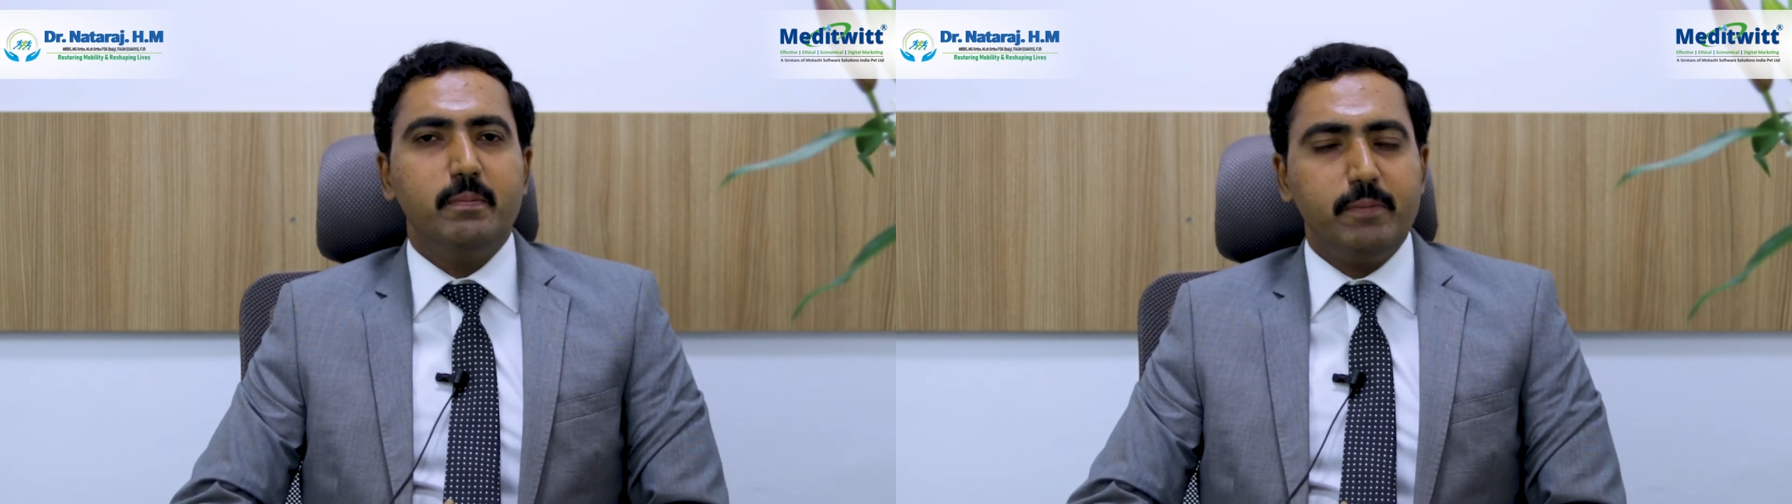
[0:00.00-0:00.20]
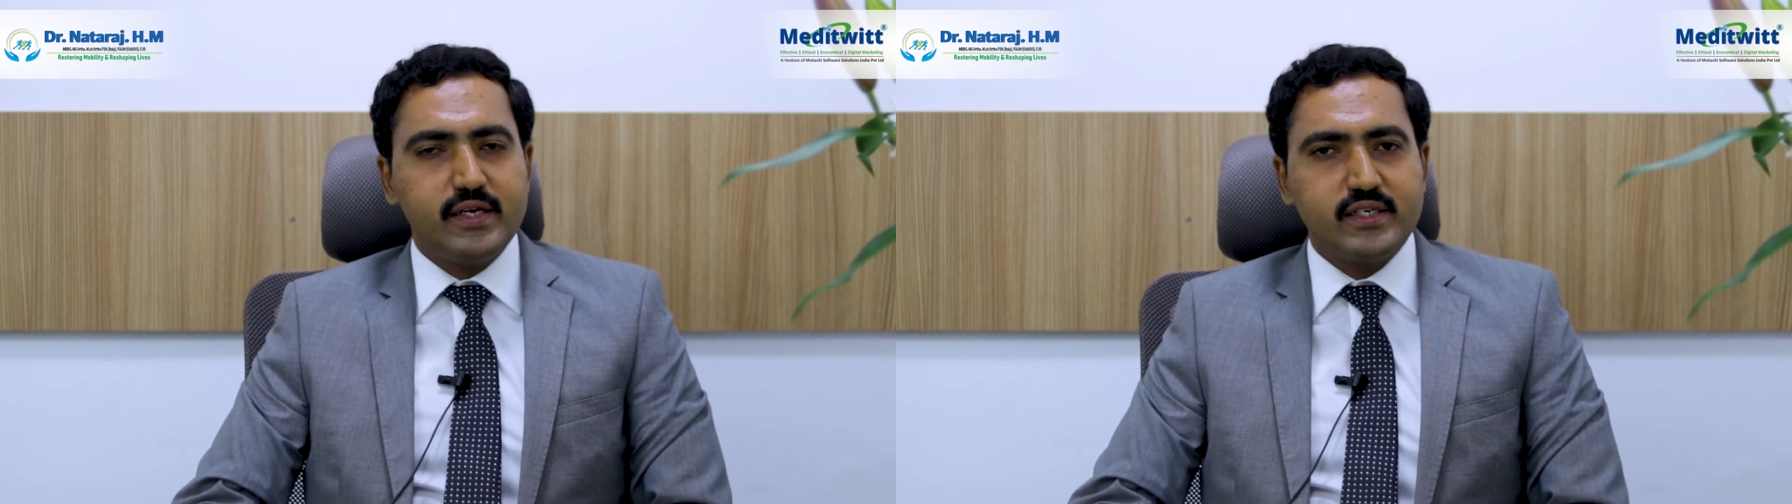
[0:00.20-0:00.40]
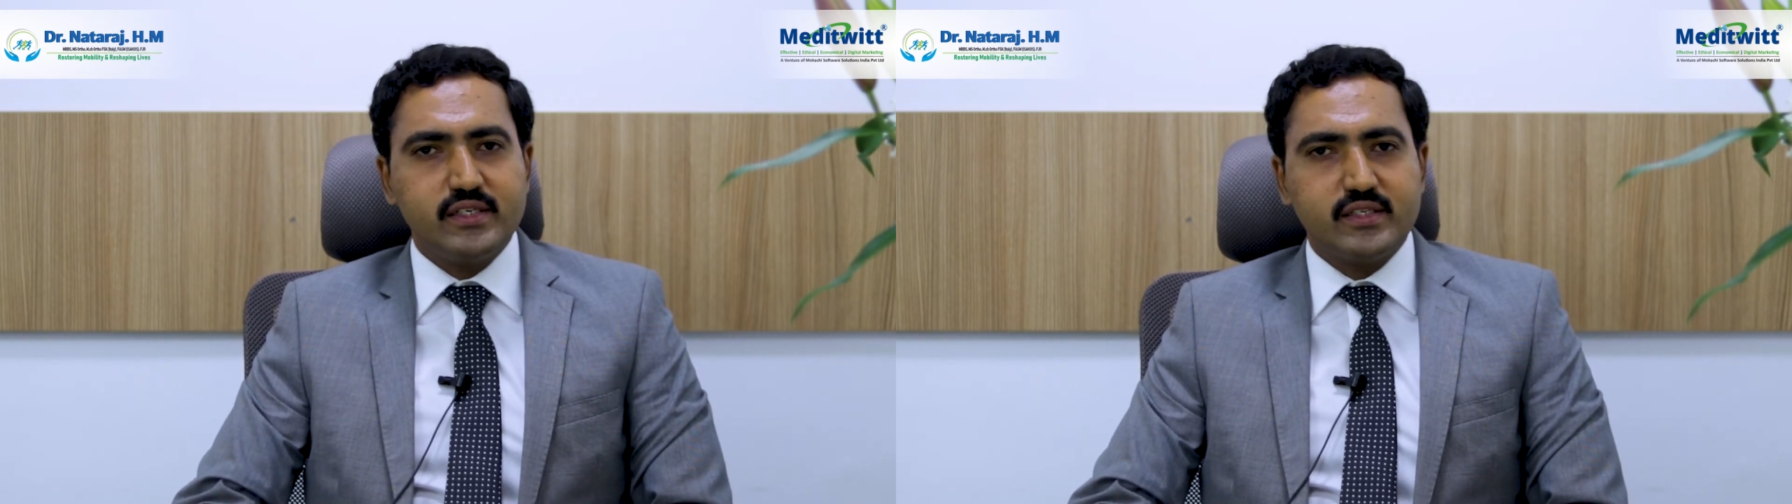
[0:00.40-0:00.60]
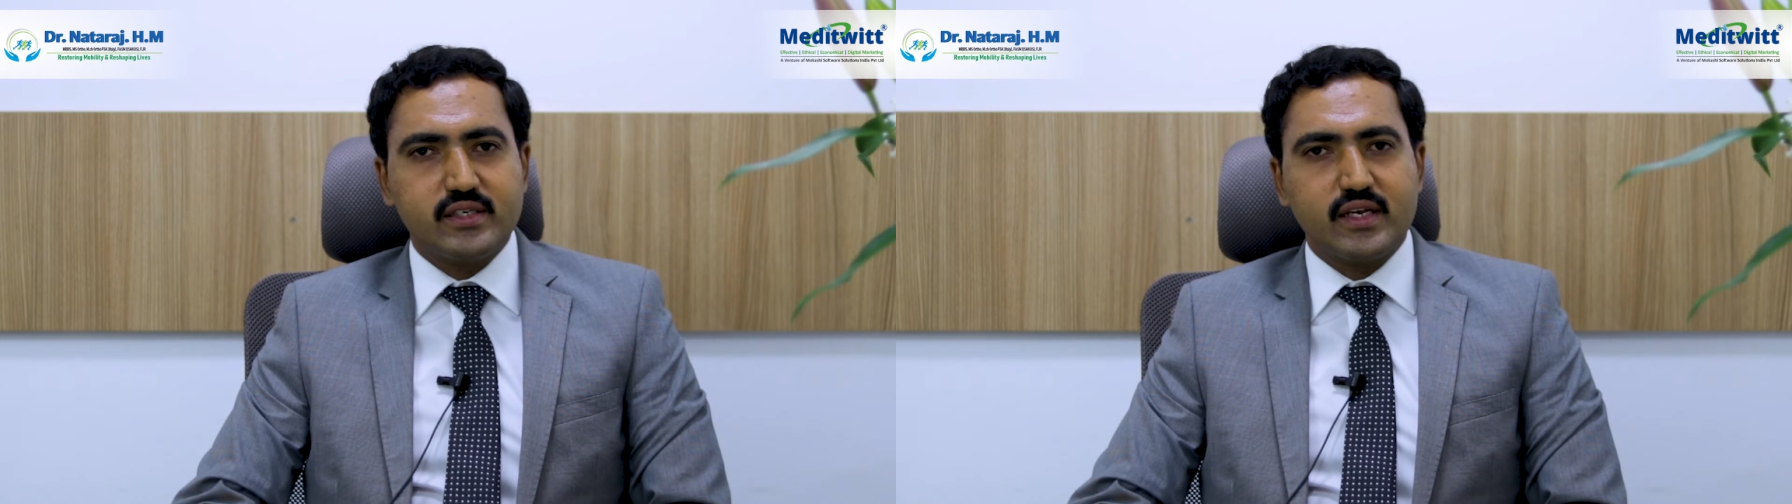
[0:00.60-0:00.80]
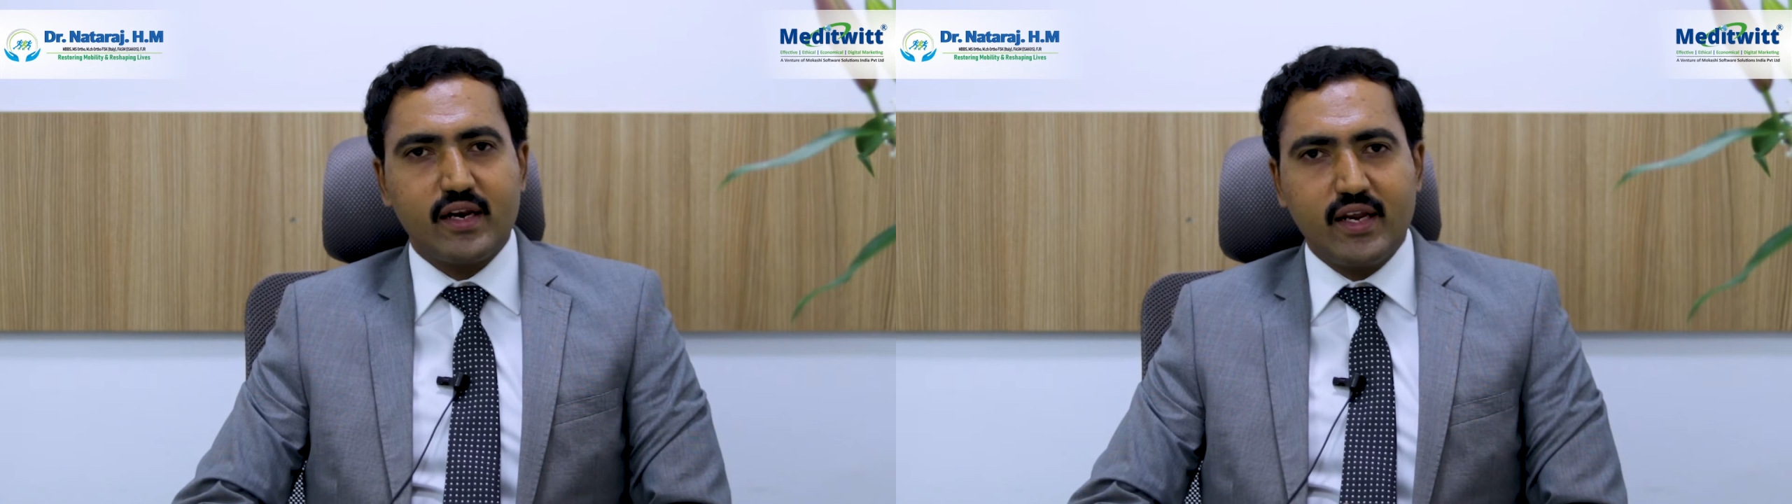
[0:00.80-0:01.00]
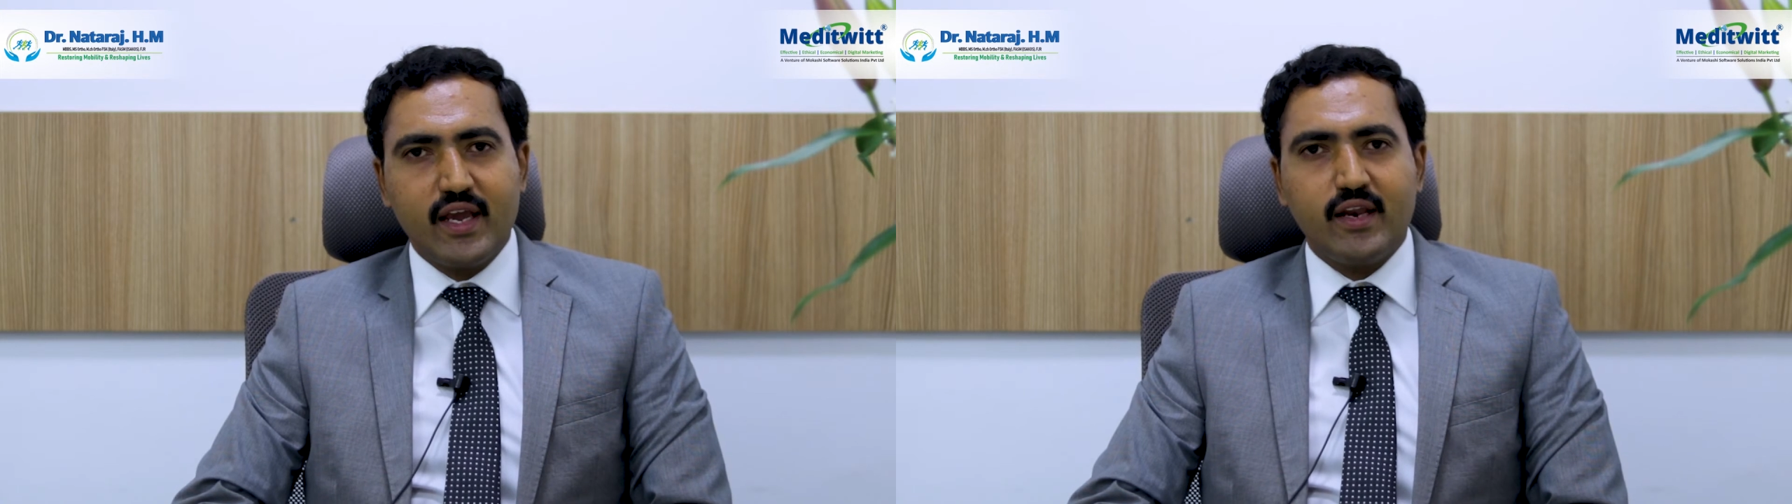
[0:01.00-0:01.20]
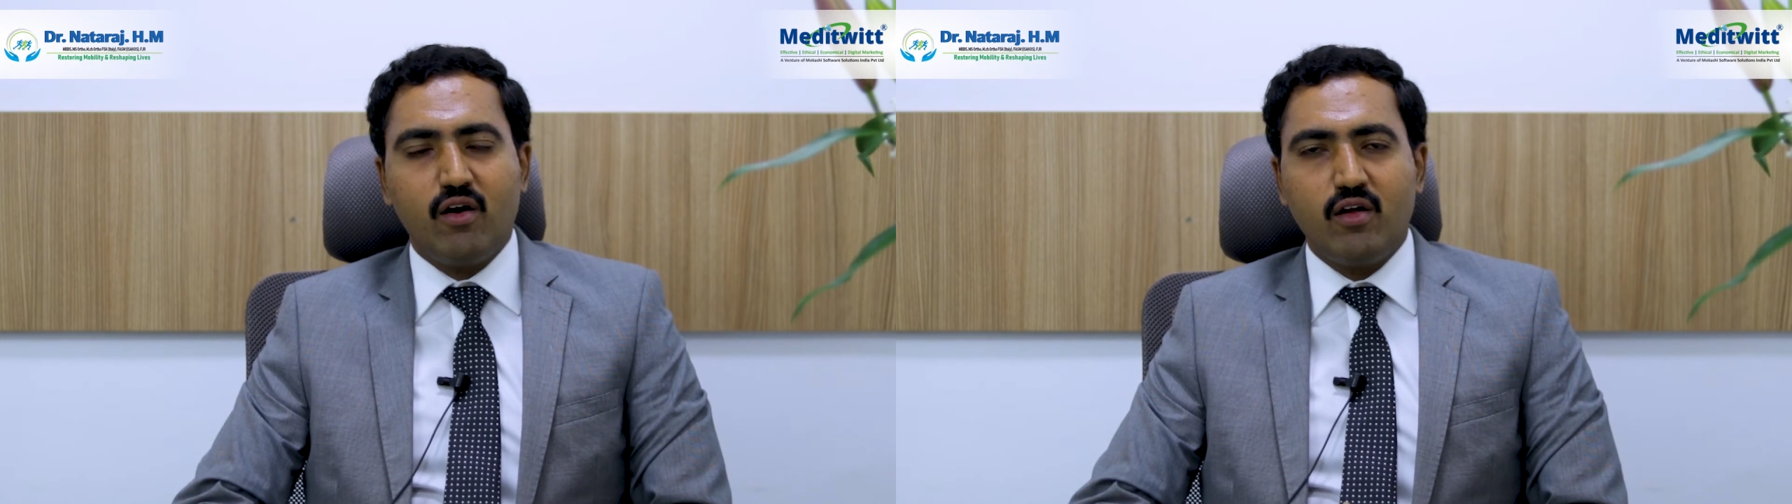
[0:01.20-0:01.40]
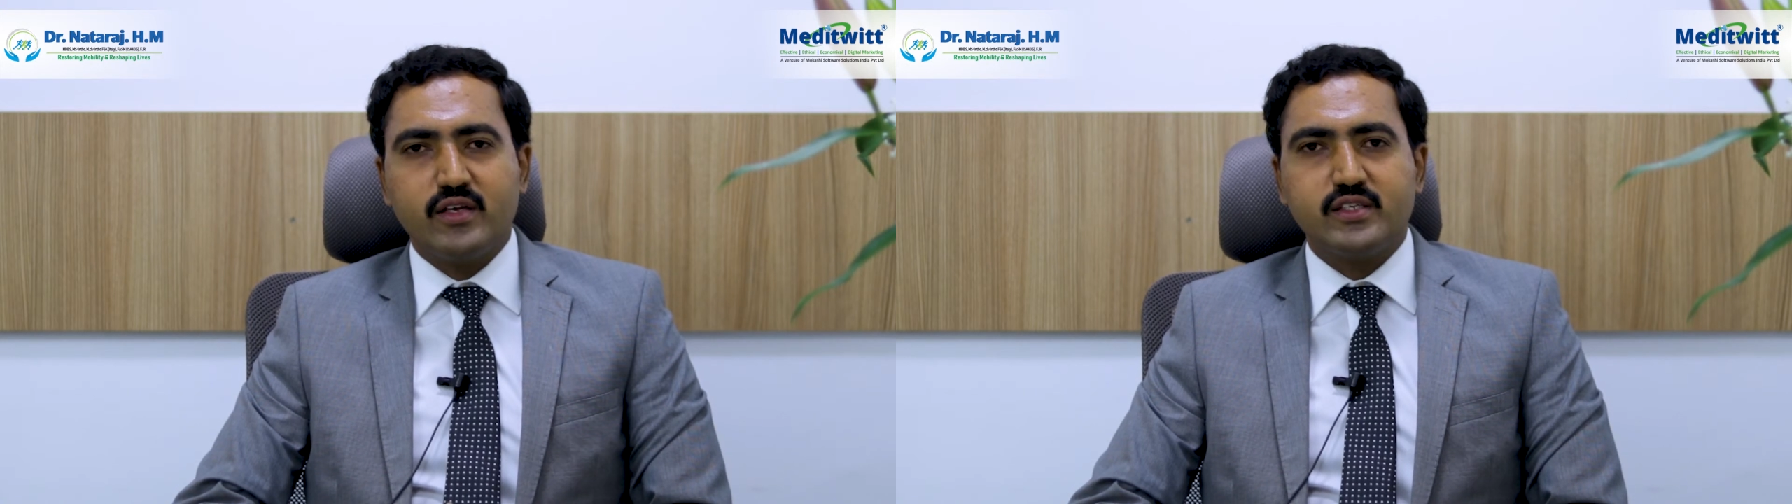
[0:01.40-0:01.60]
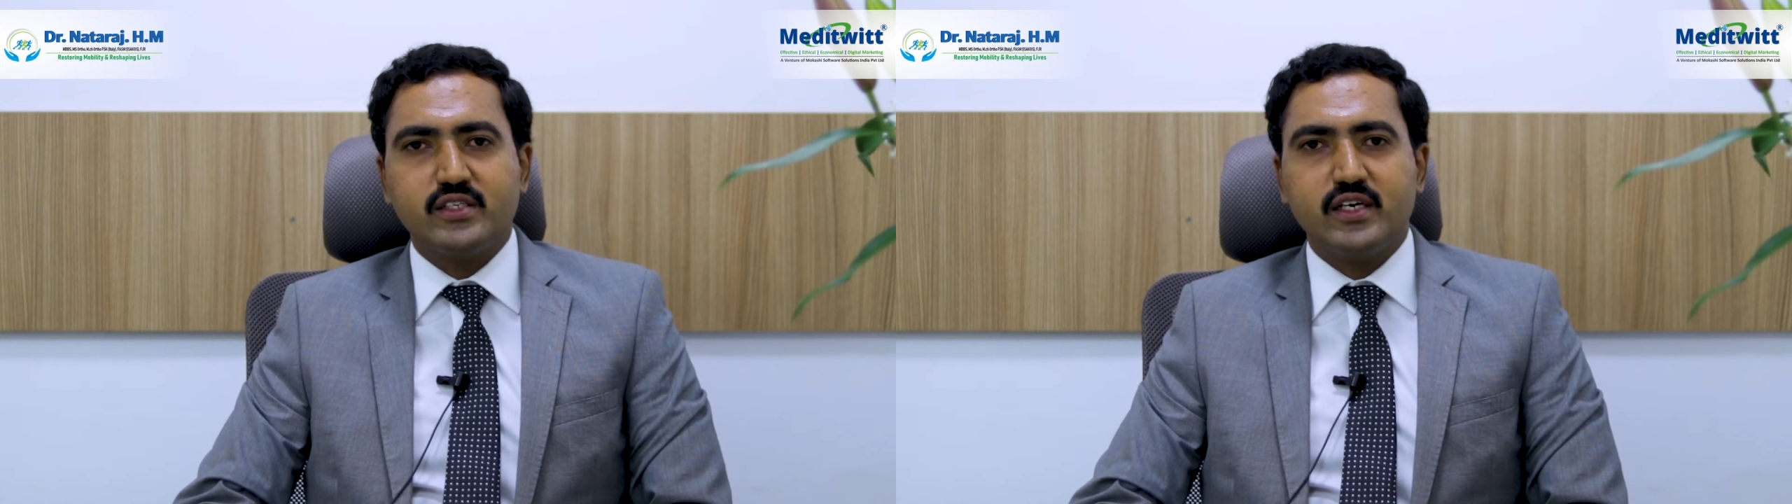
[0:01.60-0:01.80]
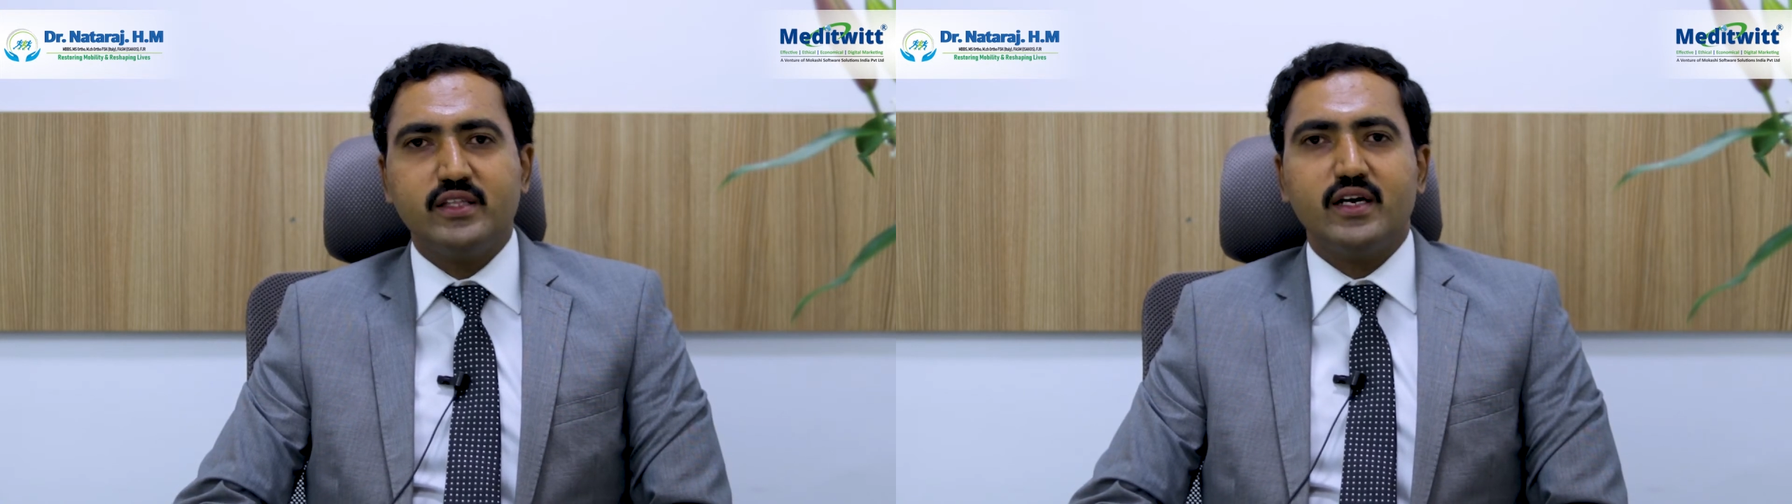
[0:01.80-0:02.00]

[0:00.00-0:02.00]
patients regain all the strength